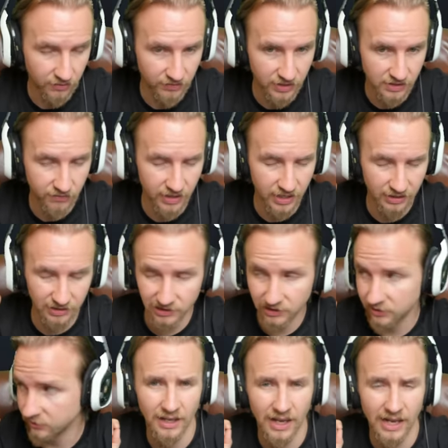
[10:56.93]
of this
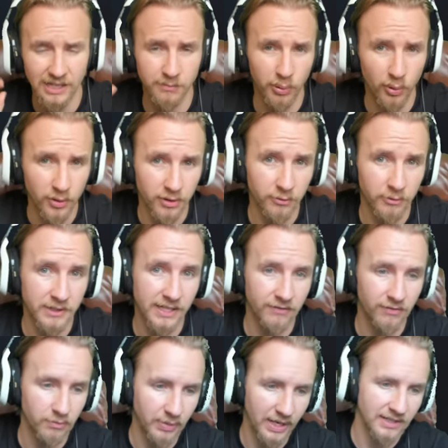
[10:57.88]
vehicle as
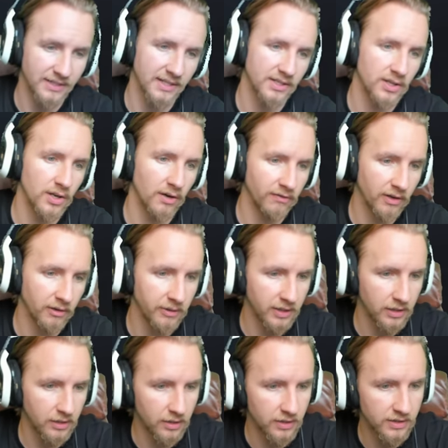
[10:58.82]
0.37 base is not very
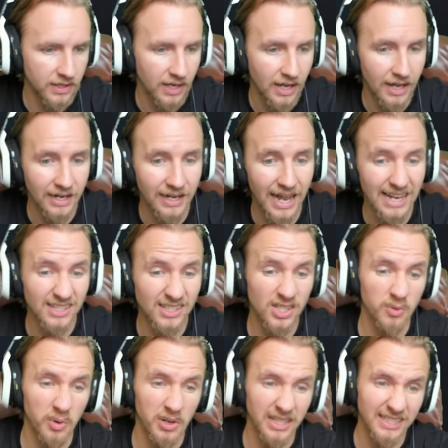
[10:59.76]
good. Next,
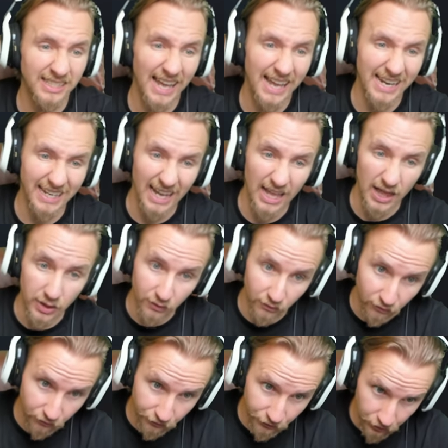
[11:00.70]
you want to take the
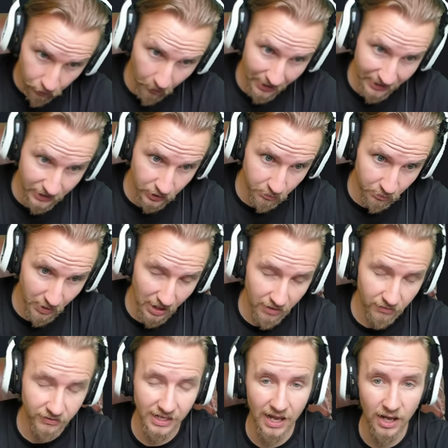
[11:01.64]
view range
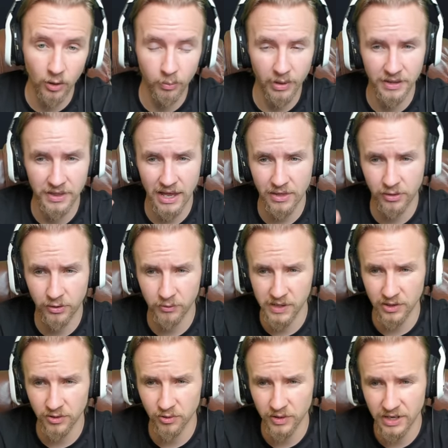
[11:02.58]
buff to help out that
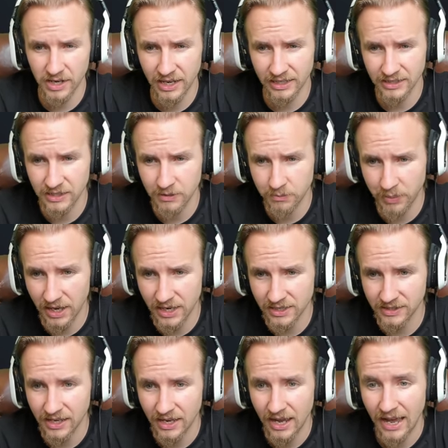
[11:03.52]
390
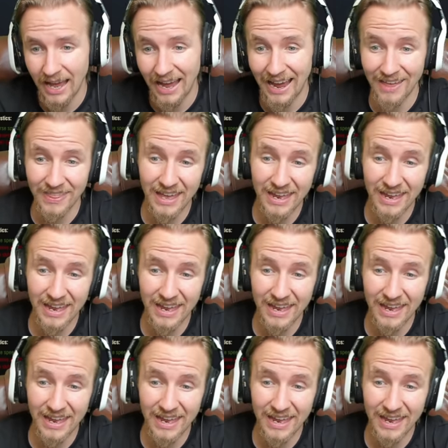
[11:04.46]
base. And